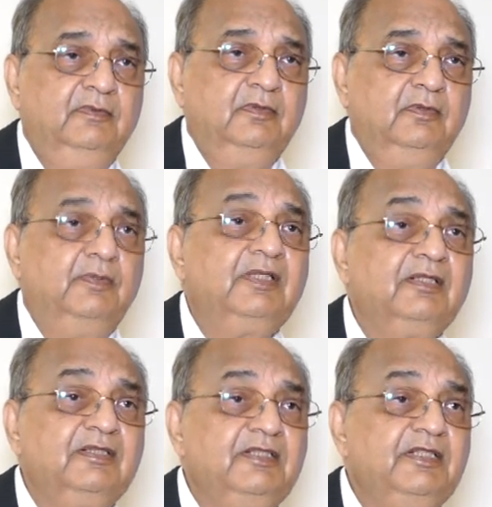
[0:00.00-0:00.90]
what are
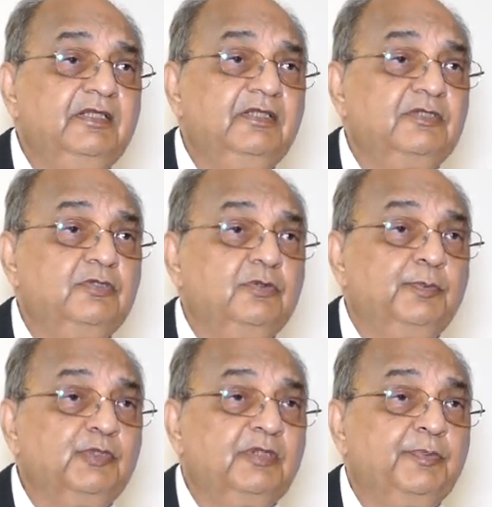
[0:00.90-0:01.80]
the indications to
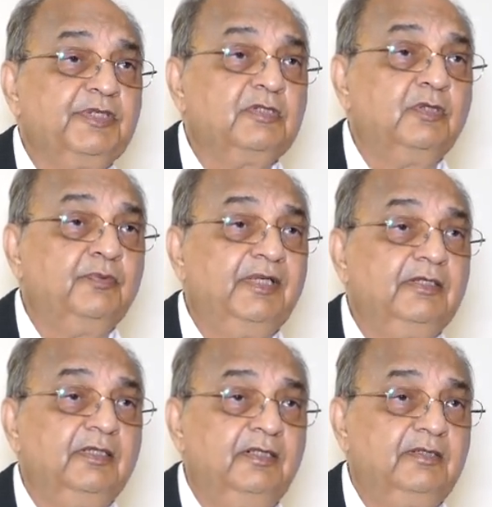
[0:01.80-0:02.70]
put the patient on a
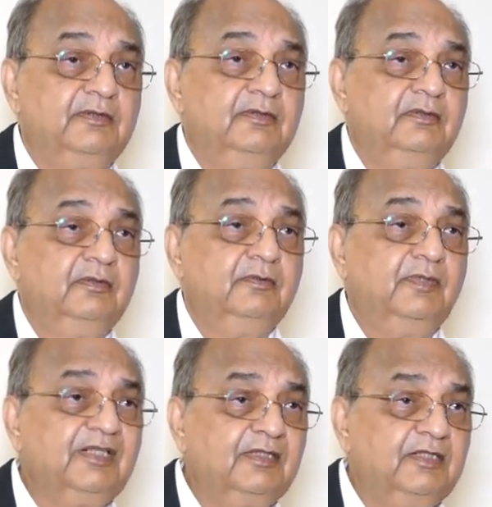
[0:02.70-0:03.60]
ventilator,
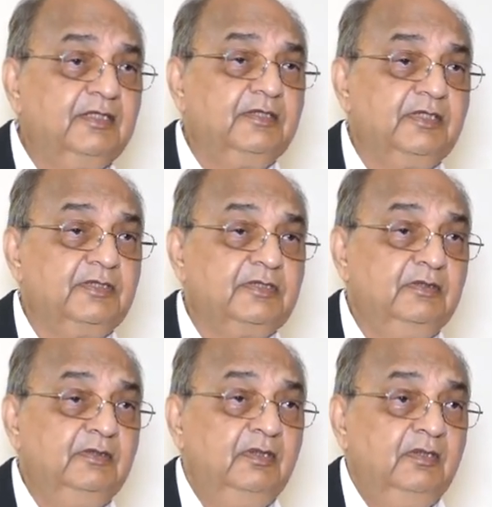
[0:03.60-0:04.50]
what are the
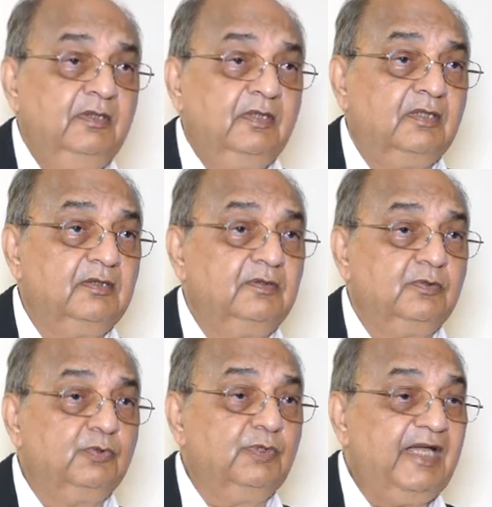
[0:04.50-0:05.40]
indications and
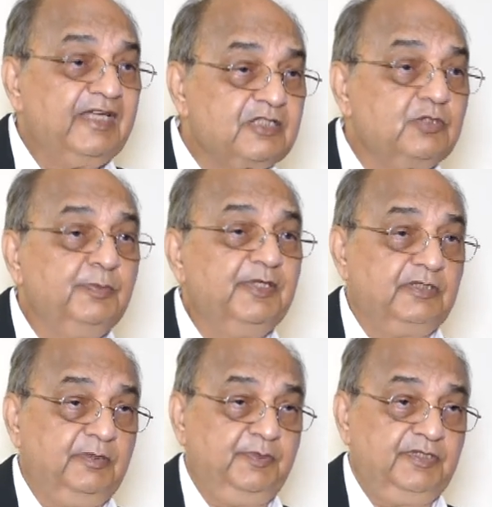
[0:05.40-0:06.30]
to extubate
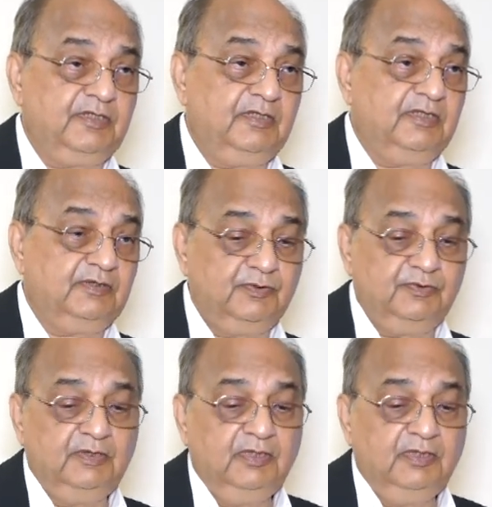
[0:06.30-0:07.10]
the patient also.